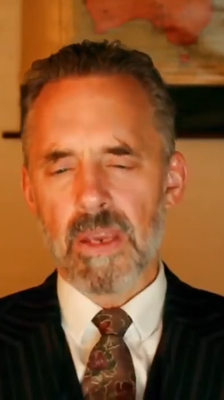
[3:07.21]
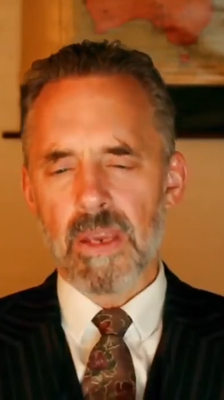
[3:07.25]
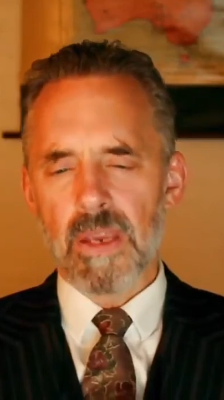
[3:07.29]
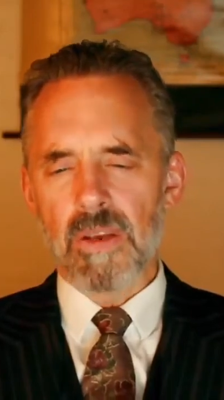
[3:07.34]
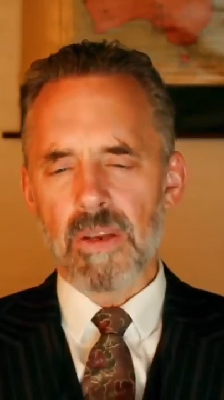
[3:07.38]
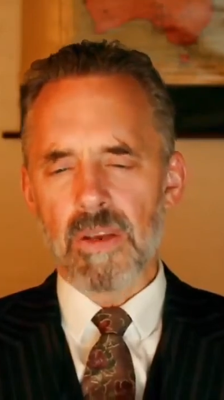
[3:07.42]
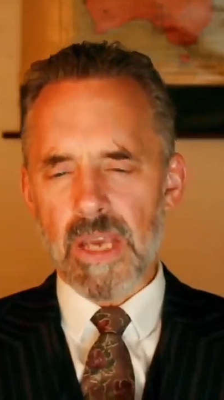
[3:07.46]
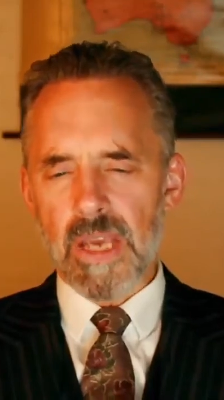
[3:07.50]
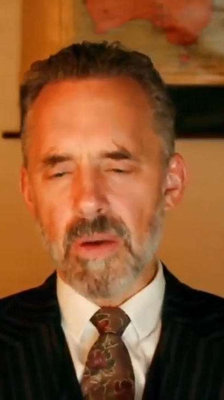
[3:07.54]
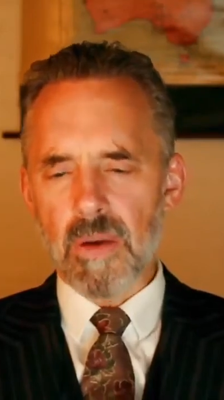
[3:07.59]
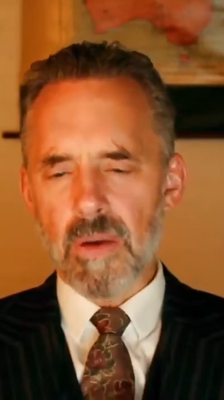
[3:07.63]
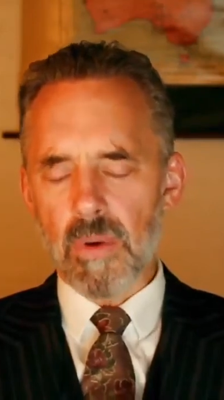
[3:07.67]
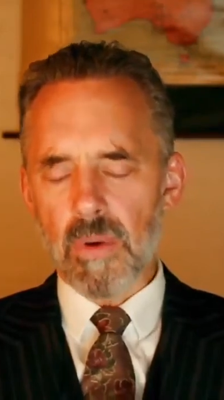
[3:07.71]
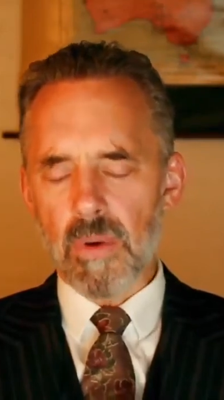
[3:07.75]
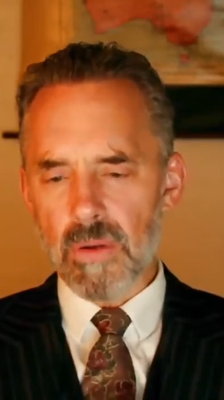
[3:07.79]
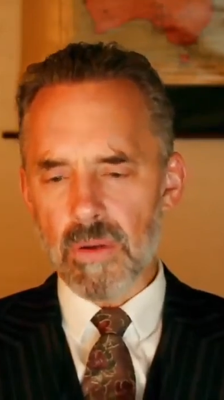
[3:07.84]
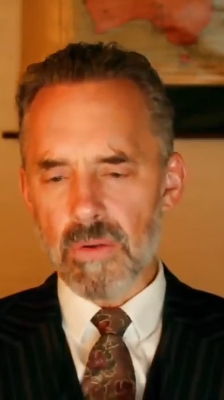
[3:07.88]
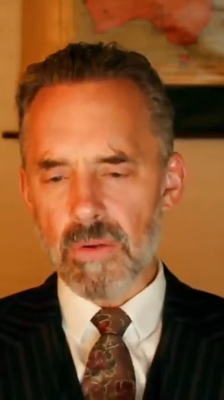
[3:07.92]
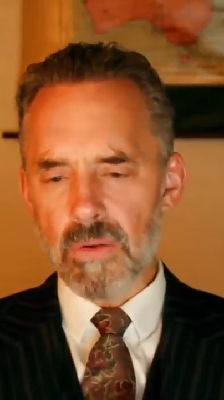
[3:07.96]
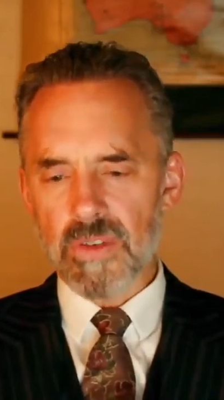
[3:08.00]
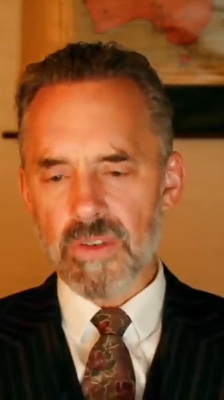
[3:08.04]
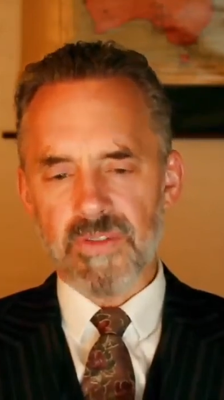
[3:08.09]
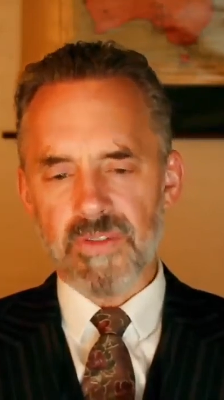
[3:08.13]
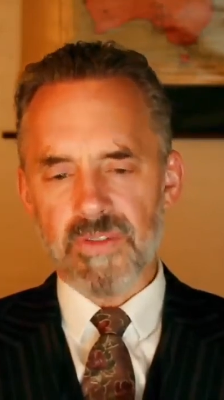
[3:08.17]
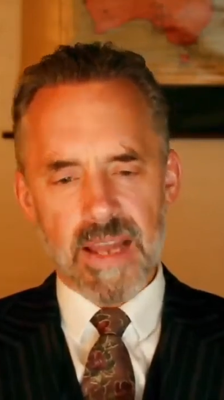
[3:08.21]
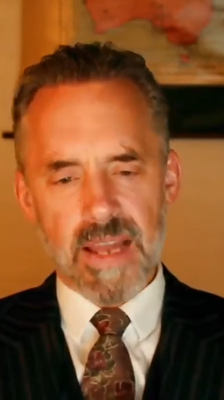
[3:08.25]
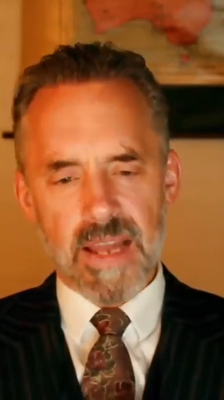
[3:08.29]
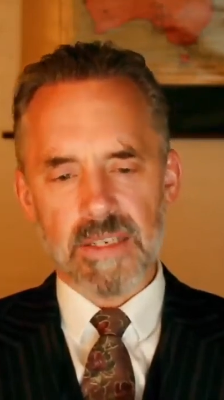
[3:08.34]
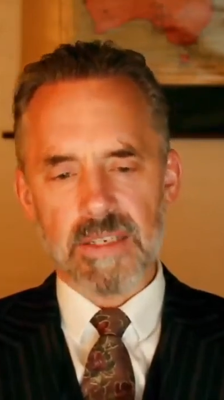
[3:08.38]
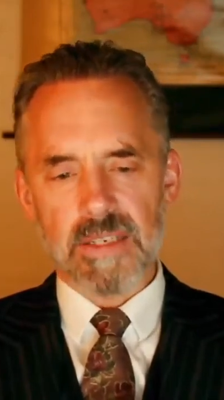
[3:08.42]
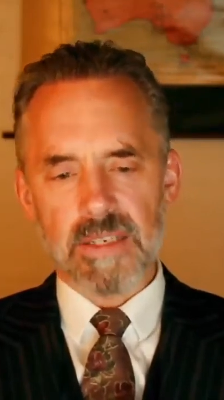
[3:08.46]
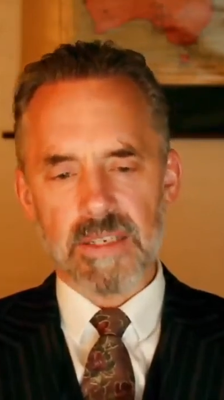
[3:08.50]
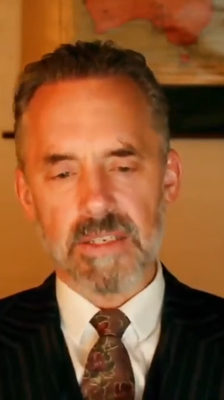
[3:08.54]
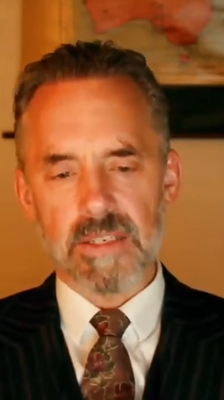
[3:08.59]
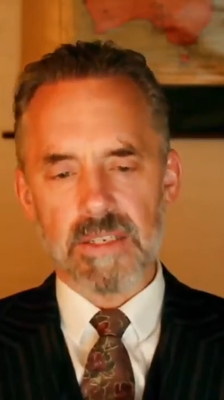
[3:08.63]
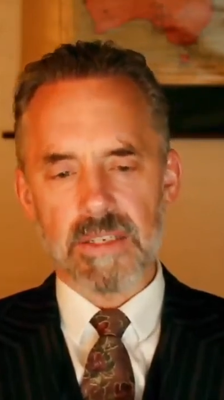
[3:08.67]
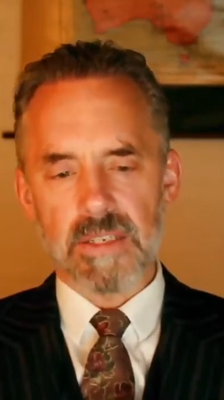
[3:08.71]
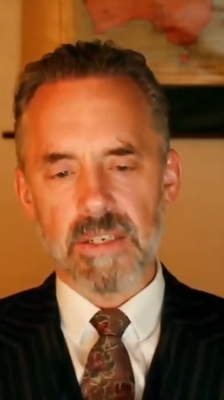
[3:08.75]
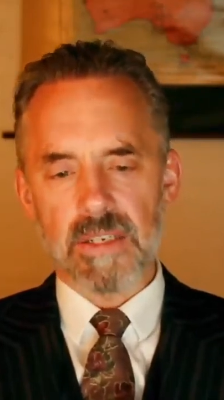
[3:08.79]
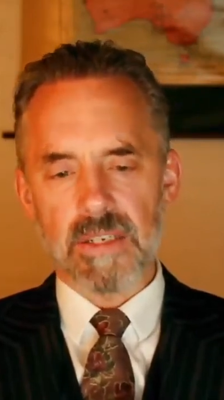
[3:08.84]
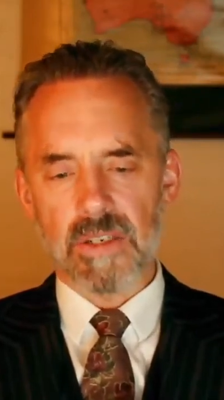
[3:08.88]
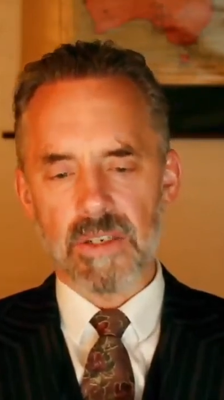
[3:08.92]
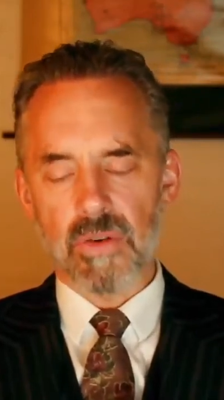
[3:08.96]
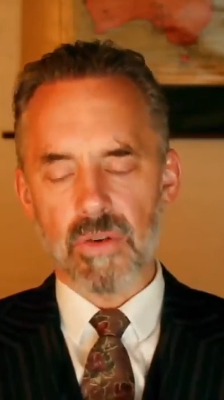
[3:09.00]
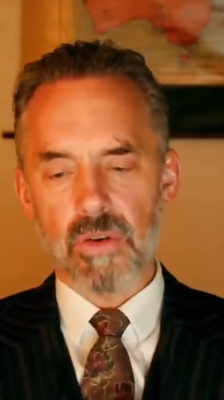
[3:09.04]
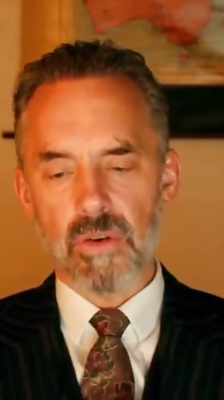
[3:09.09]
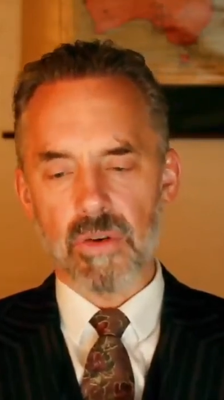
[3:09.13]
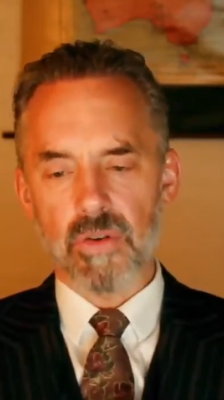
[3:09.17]
take one of those fantasies that's
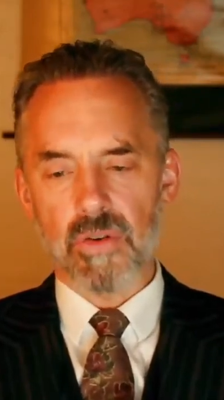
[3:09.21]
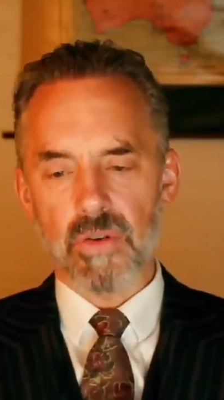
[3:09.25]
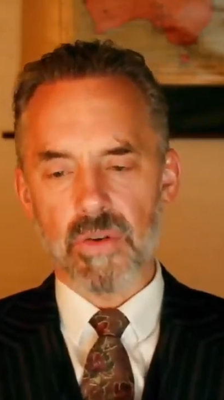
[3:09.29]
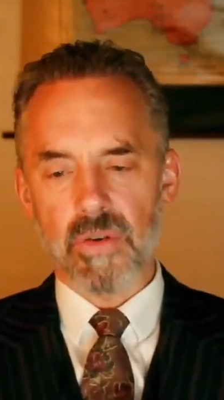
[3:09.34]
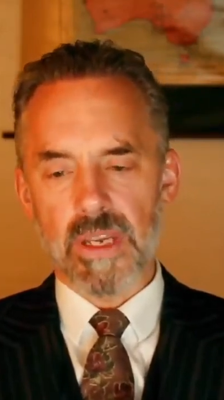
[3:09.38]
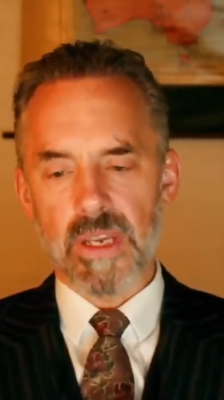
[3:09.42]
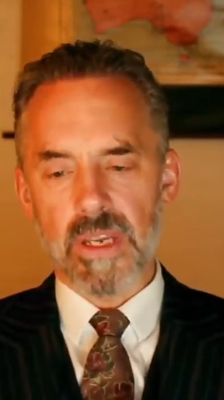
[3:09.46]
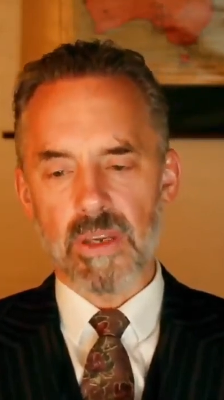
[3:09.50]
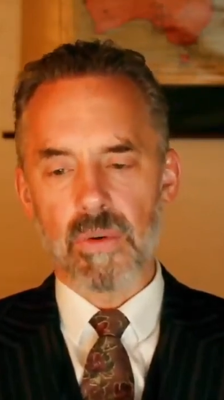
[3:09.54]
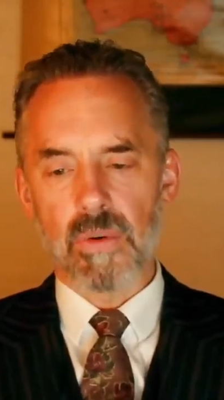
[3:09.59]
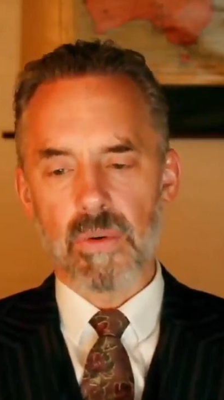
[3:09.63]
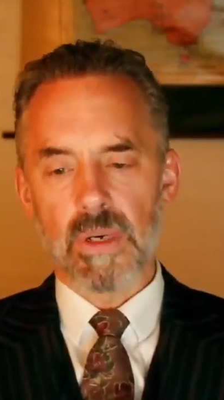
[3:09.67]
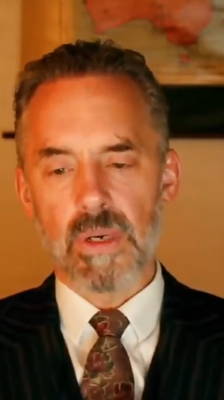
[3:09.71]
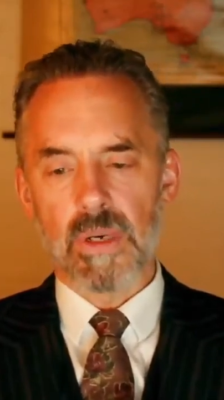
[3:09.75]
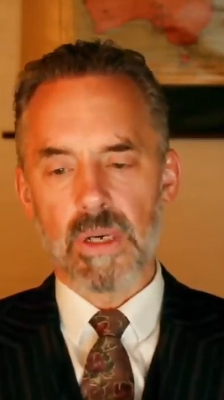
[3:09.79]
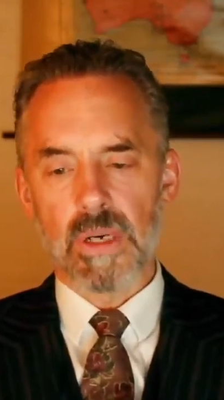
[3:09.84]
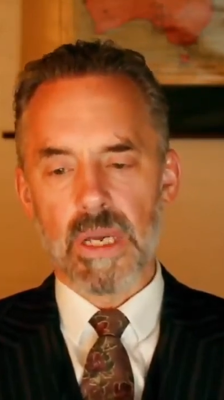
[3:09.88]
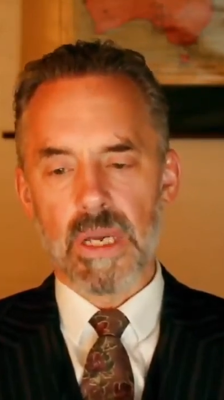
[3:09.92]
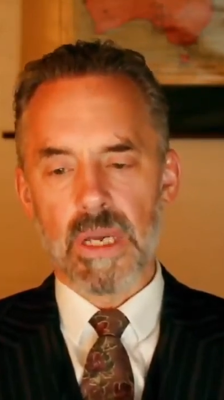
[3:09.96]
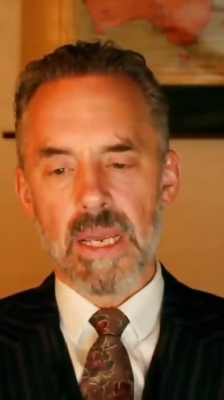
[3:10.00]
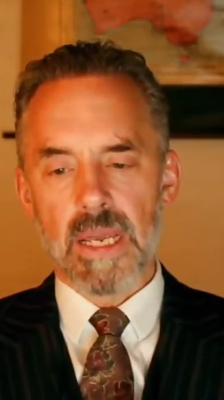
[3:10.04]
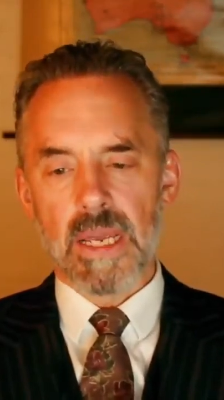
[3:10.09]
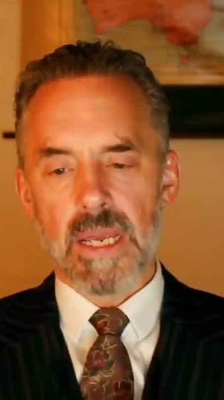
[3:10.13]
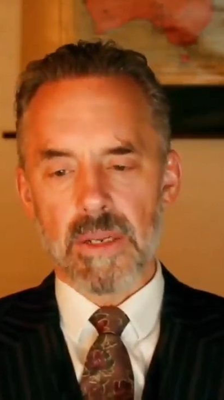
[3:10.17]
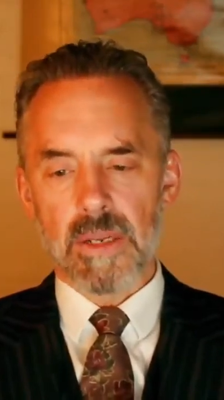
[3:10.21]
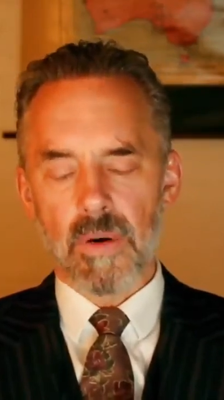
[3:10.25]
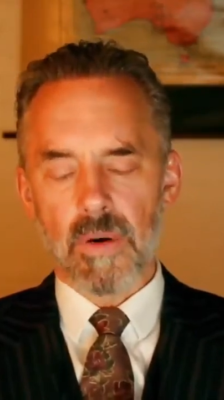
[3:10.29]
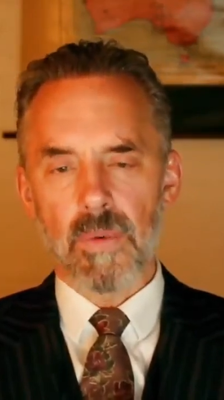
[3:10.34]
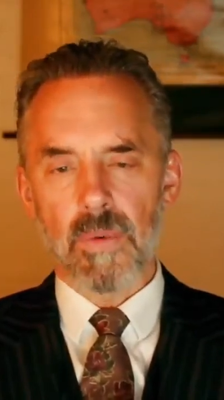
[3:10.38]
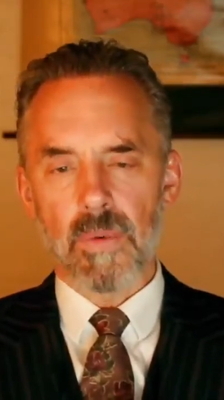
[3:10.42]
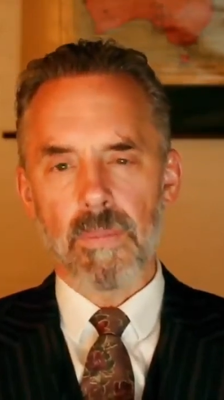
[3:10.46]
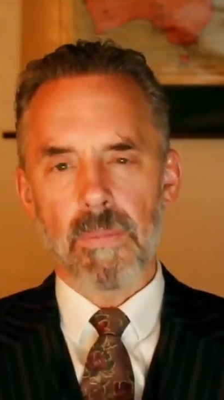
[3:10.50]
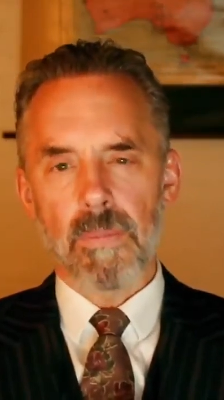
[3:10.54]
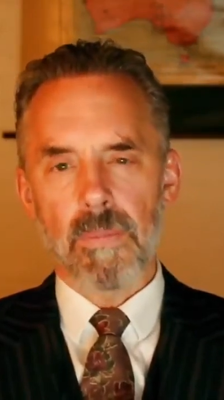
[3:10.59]
torturing you, you know,